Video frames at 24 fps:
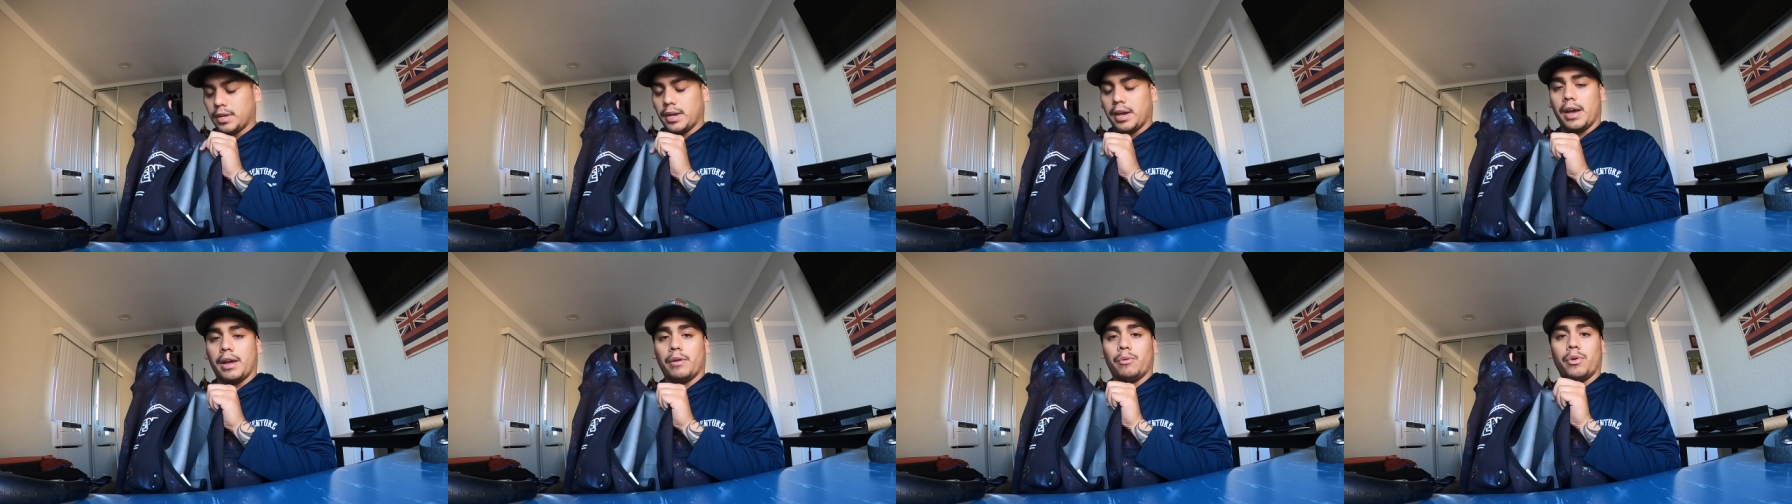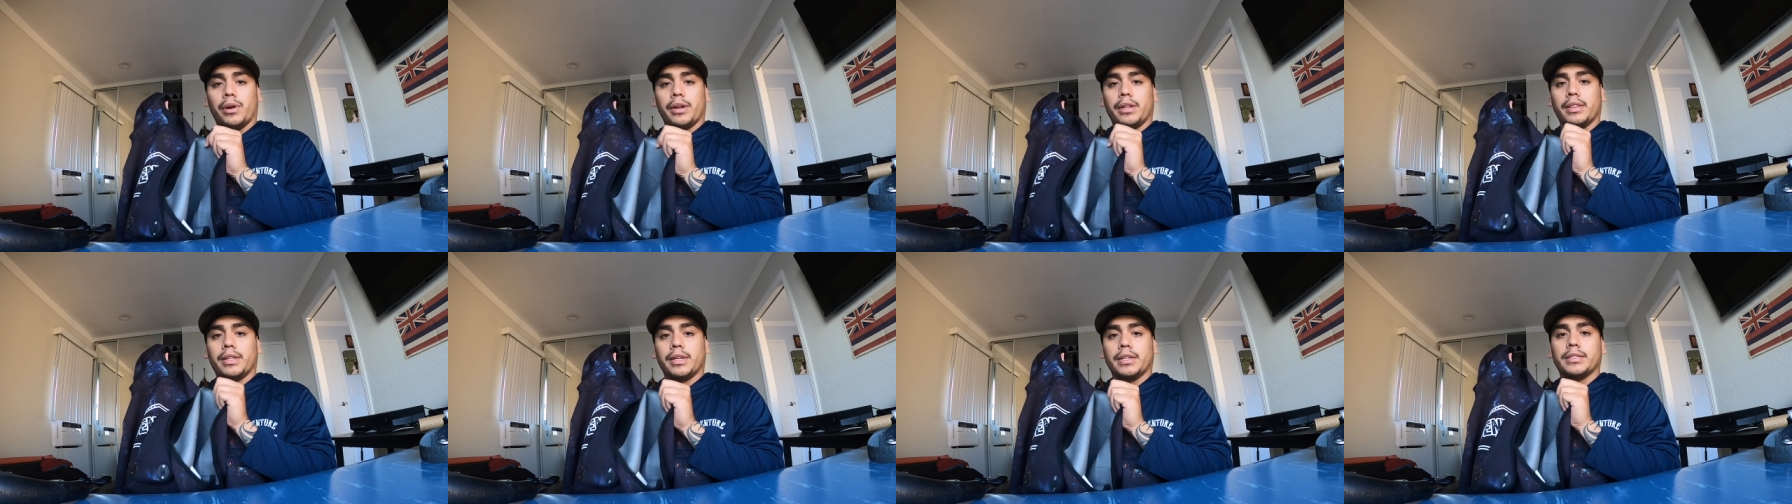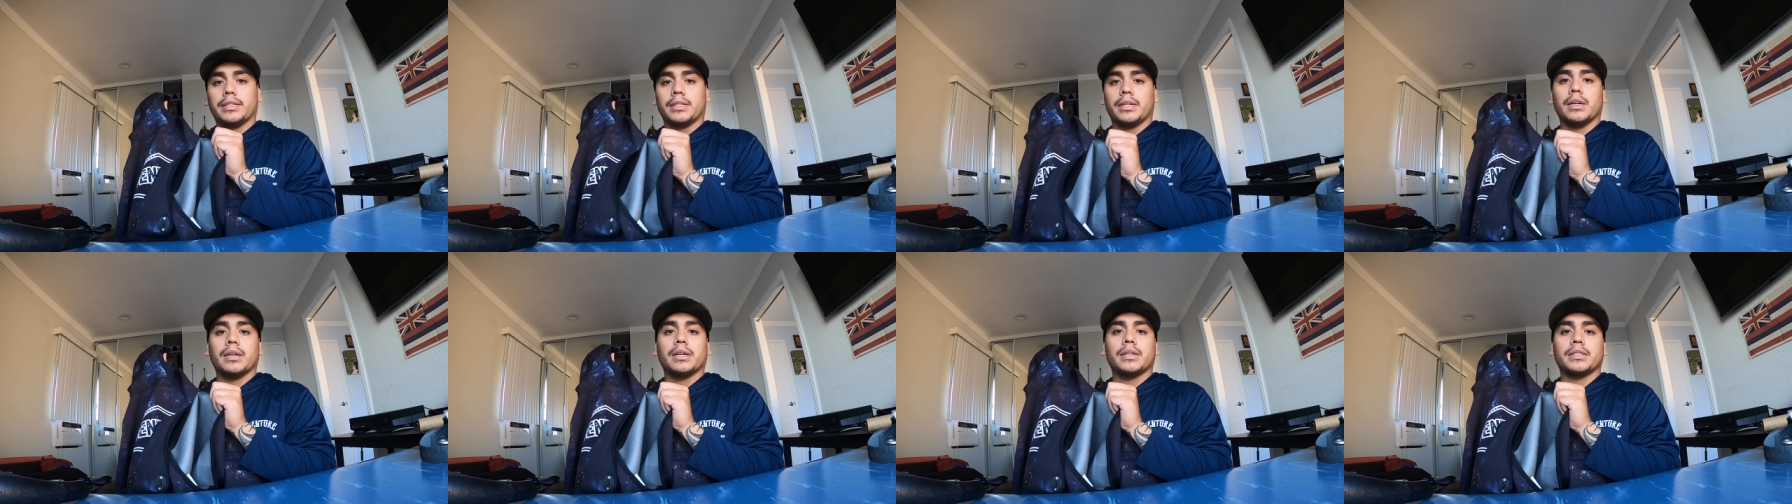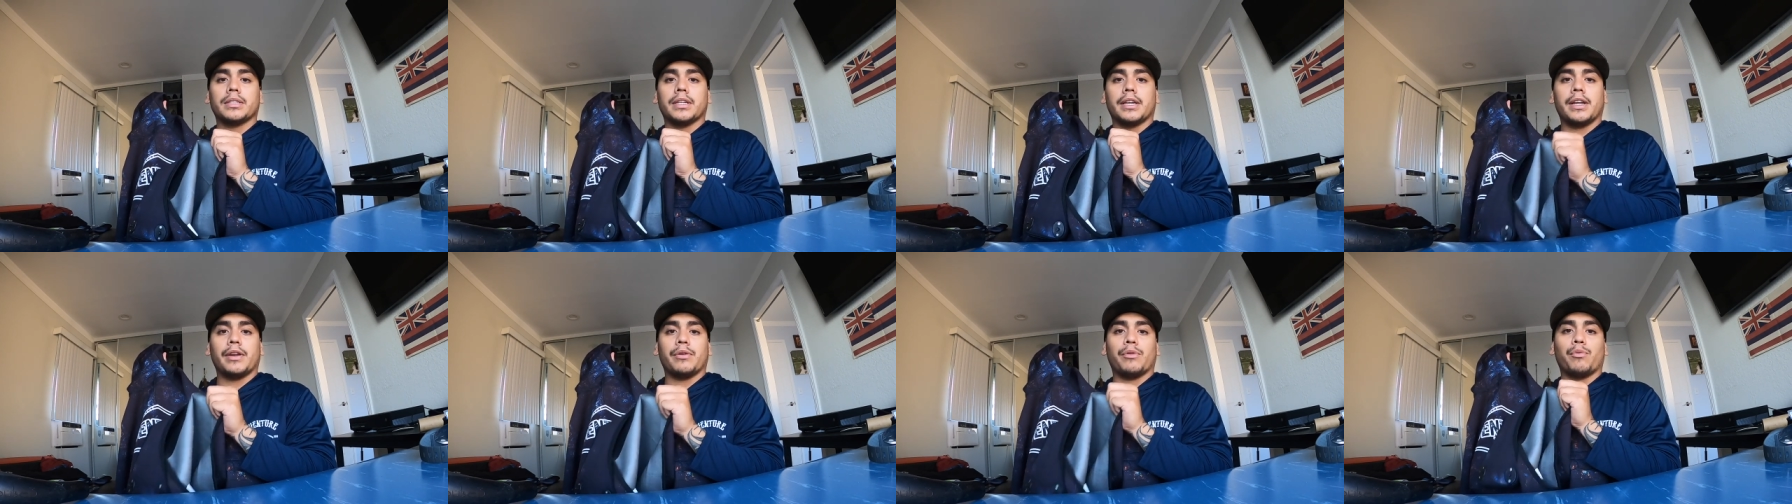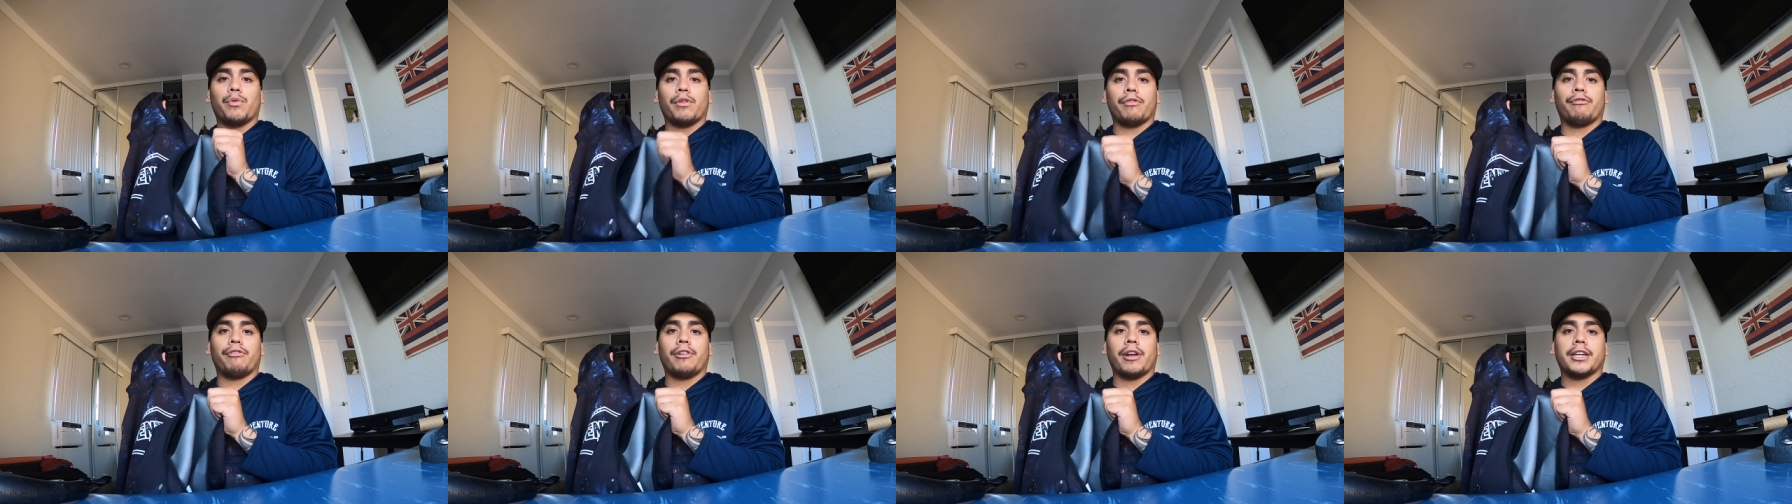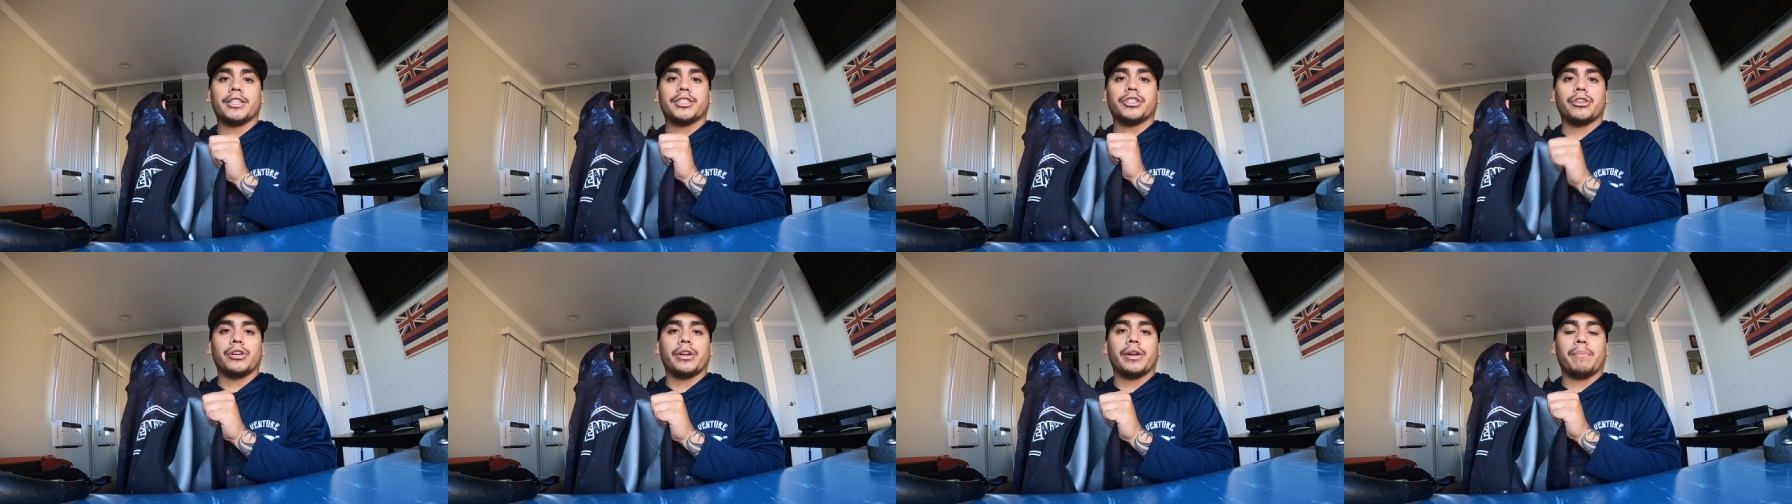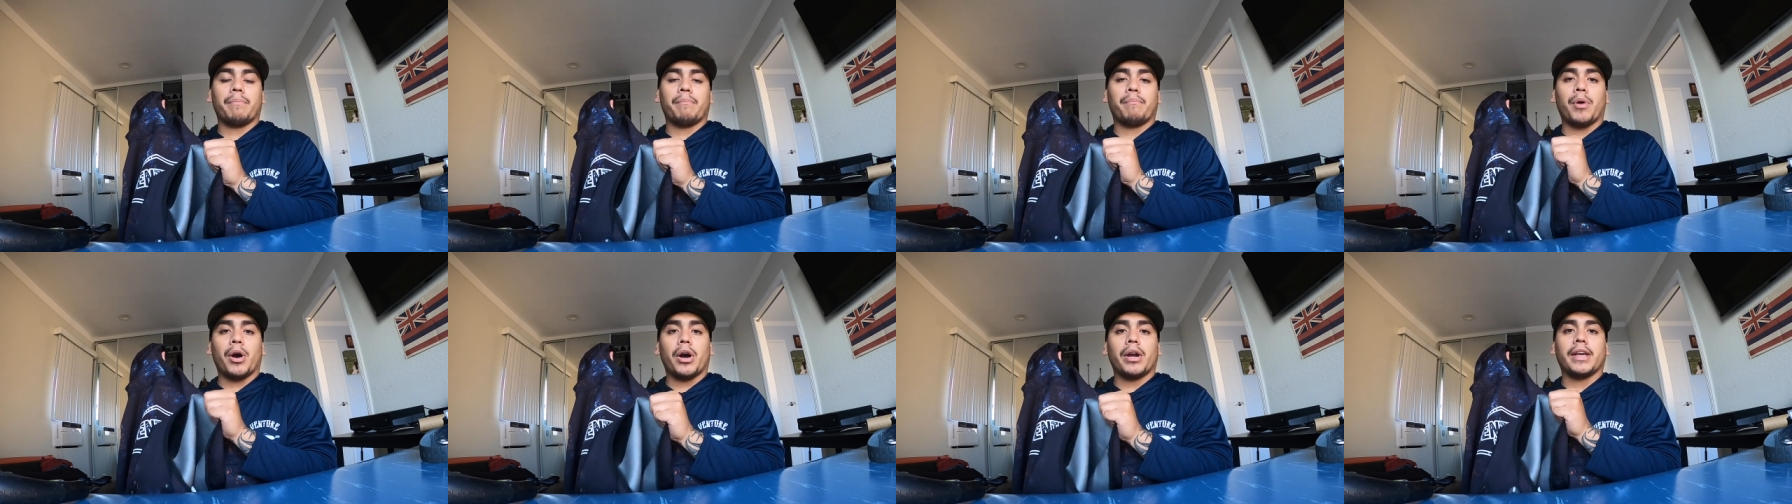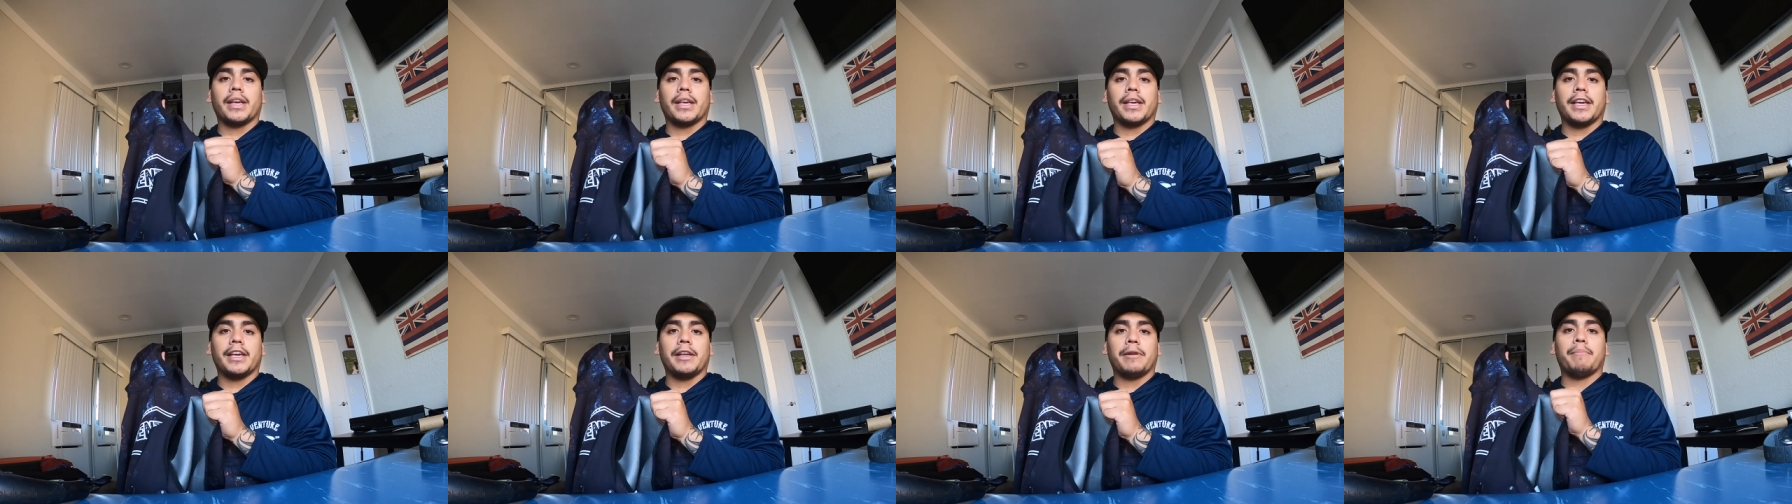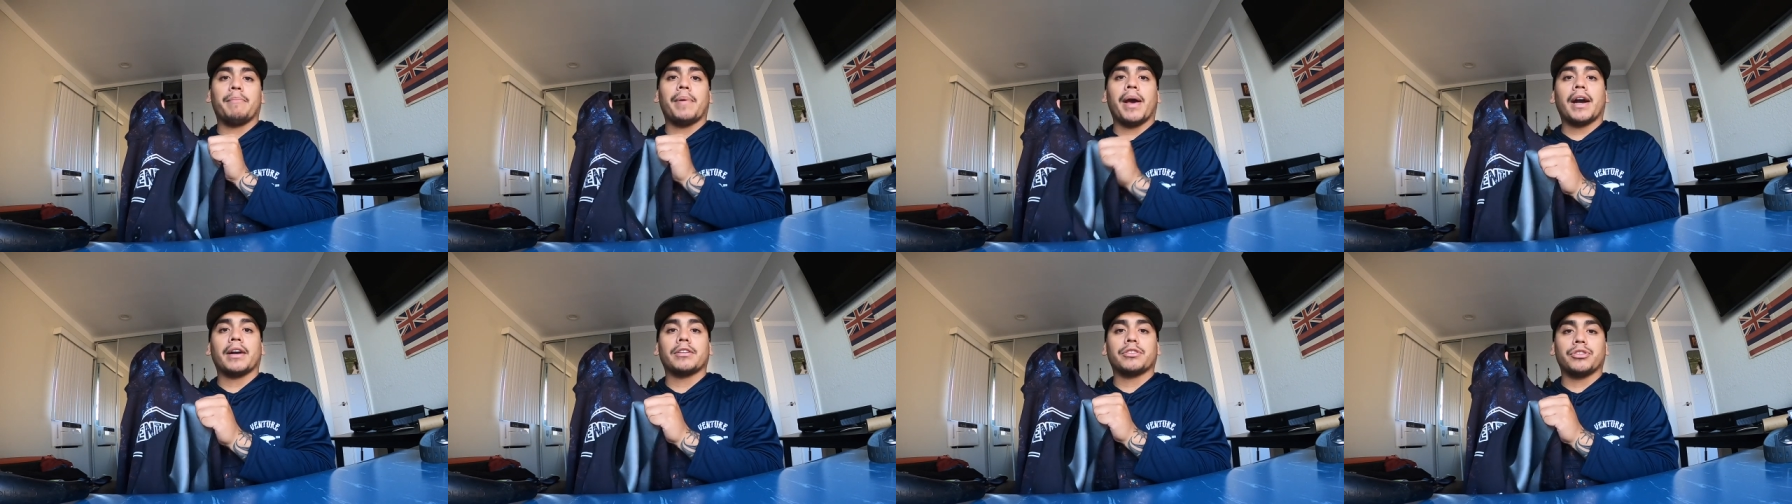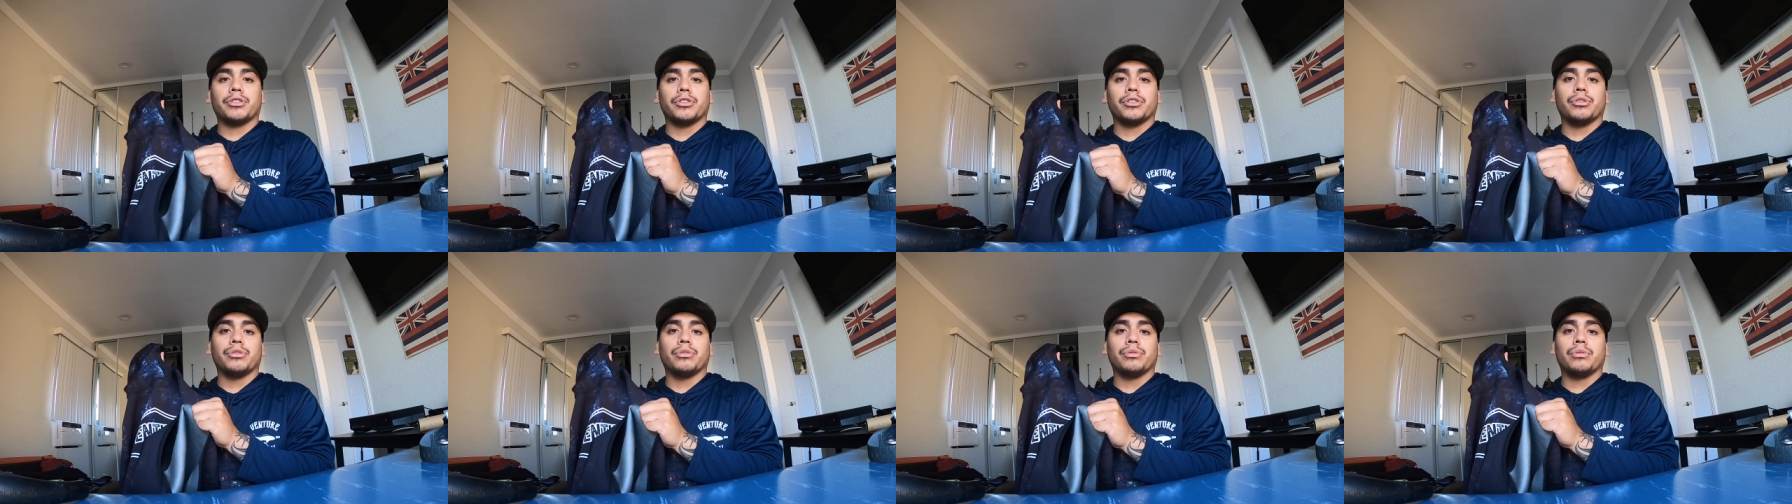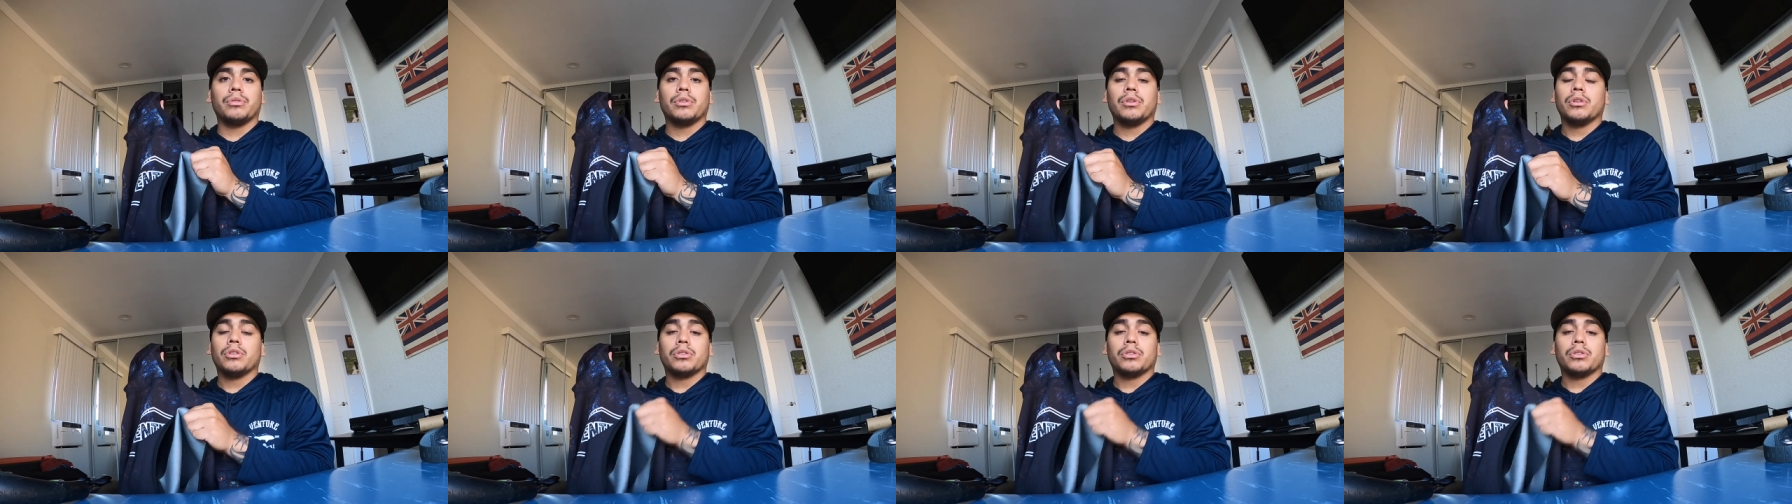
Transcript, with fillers: and what this does it reflects your body heat back to you,